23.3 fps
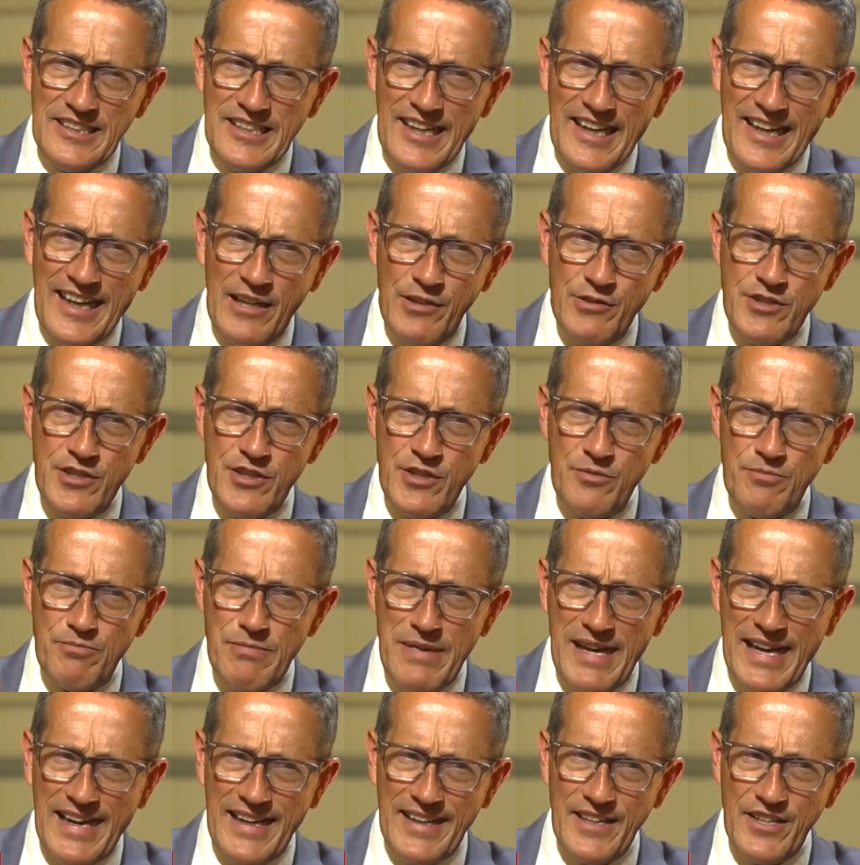How do you
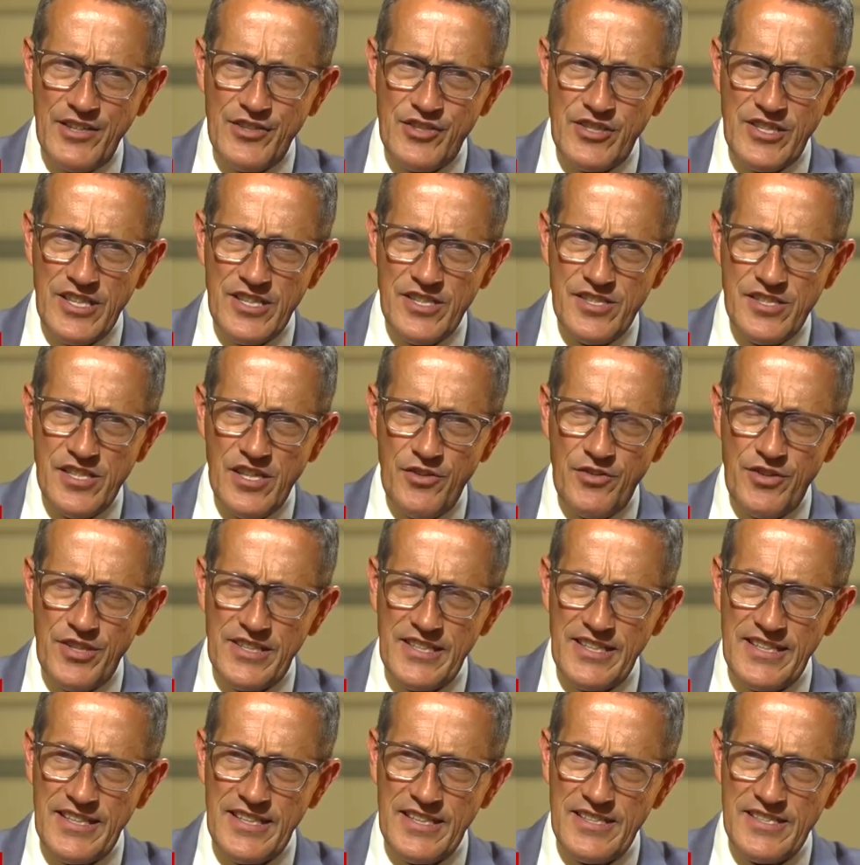manage this so that
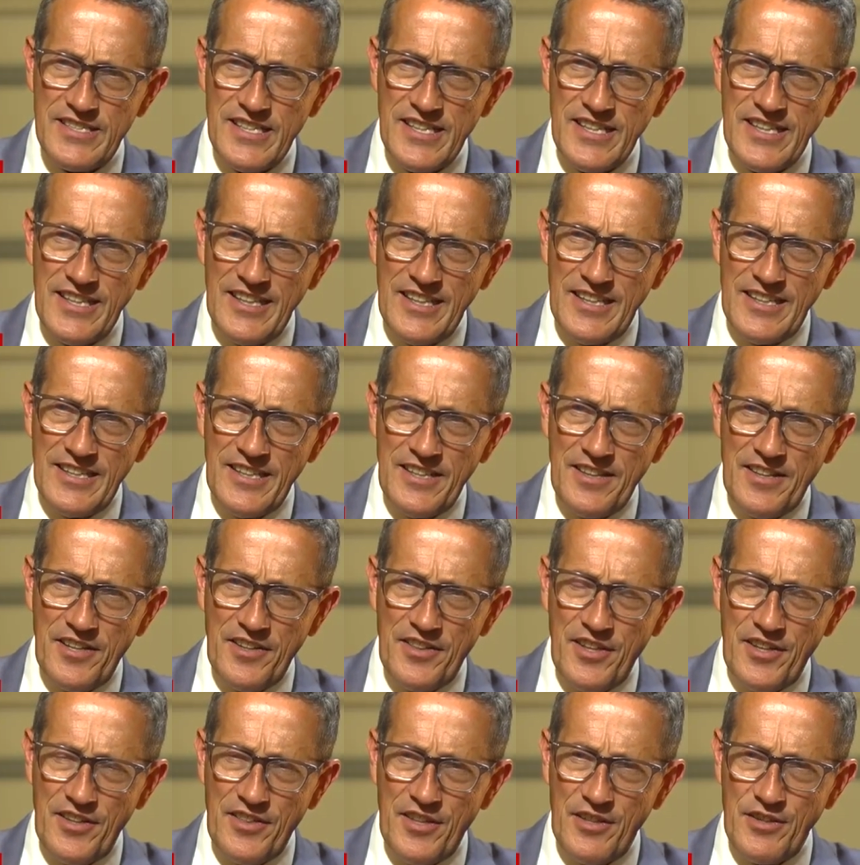it is
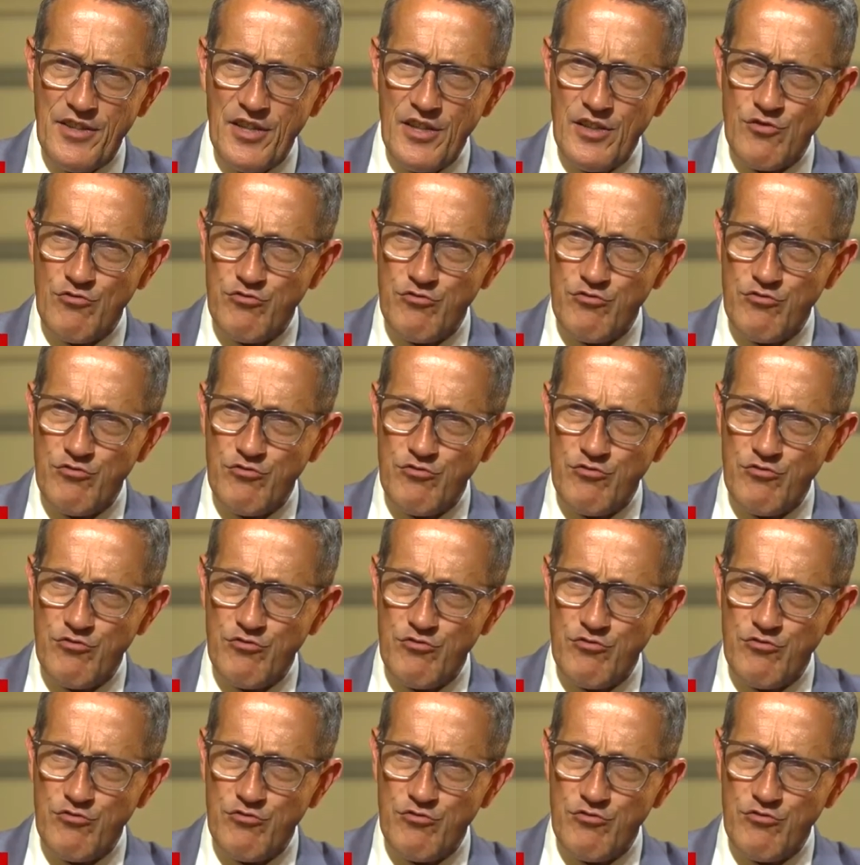that there's